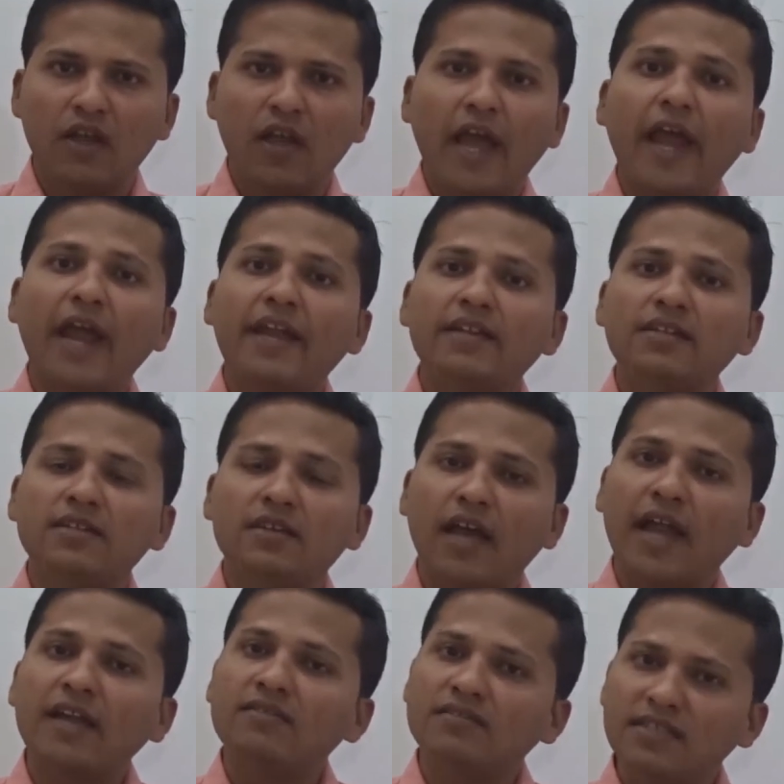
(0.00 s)
And
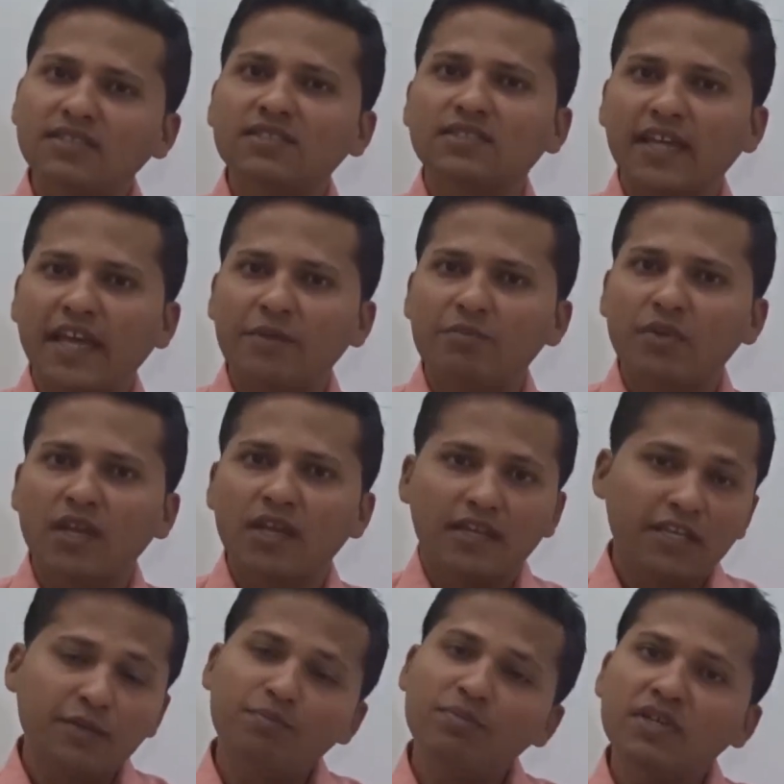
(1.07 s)
at this time,
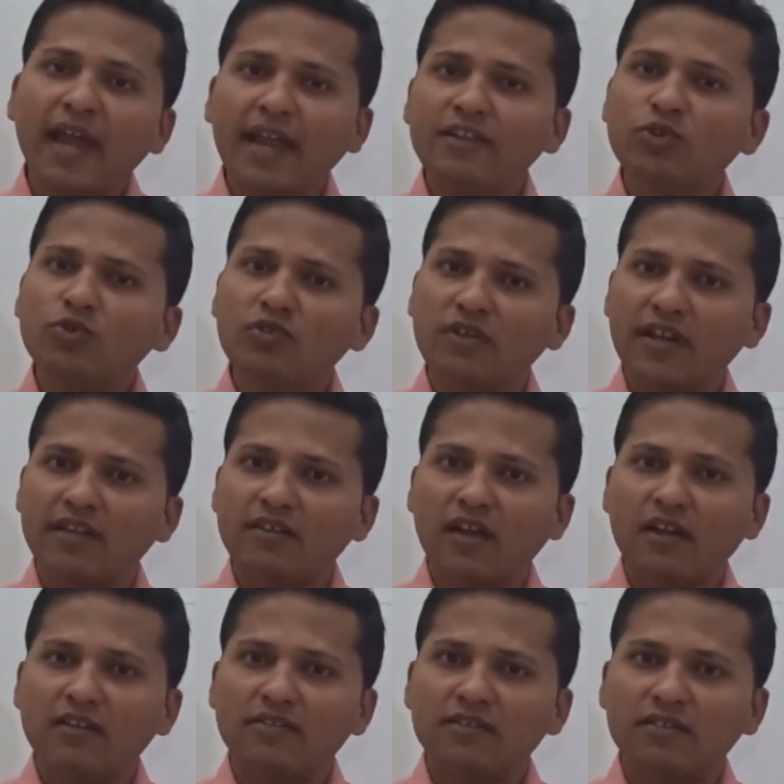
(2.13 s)
he began to train
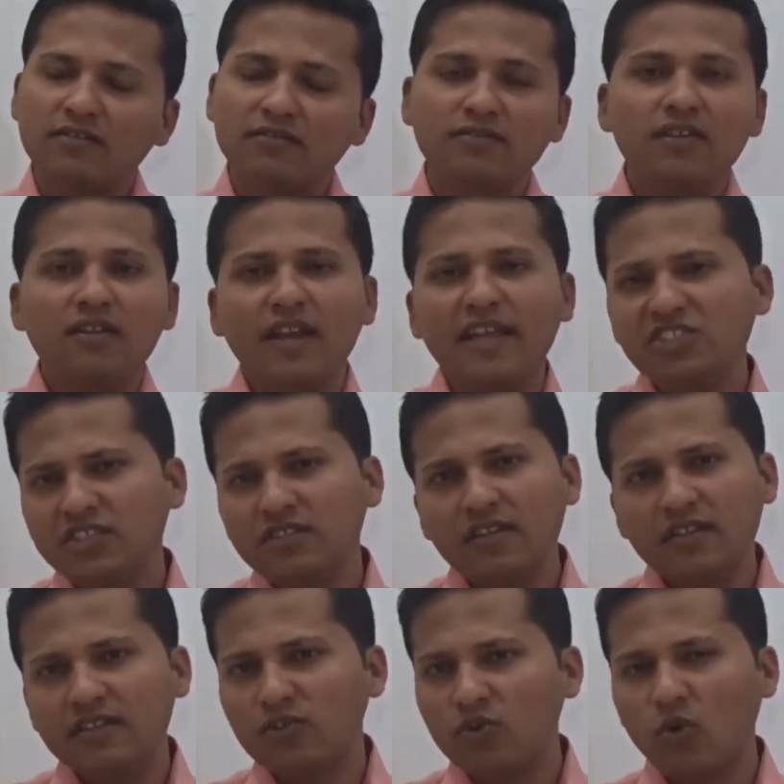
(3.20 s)
under the
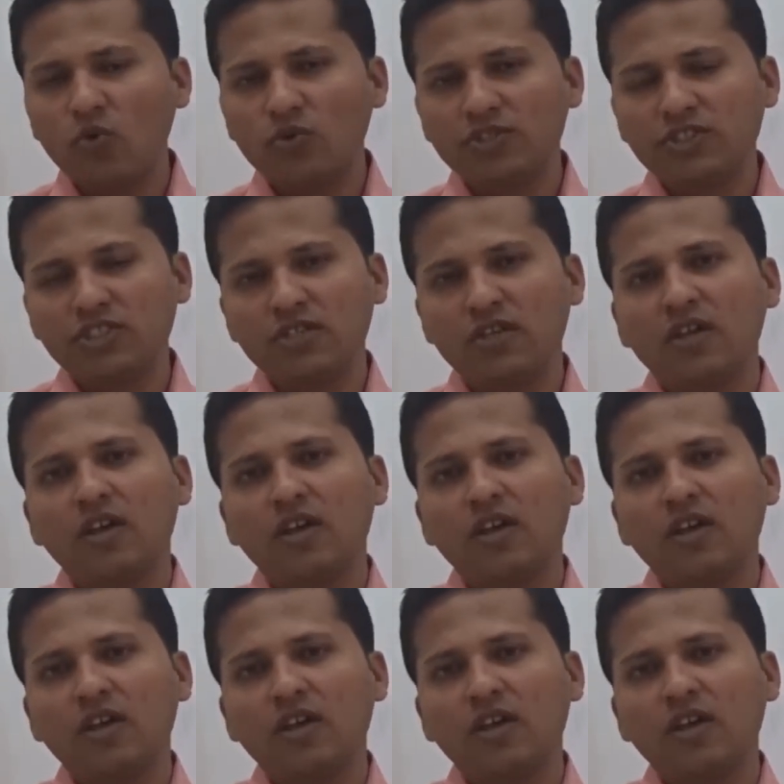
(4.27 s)
legendary coach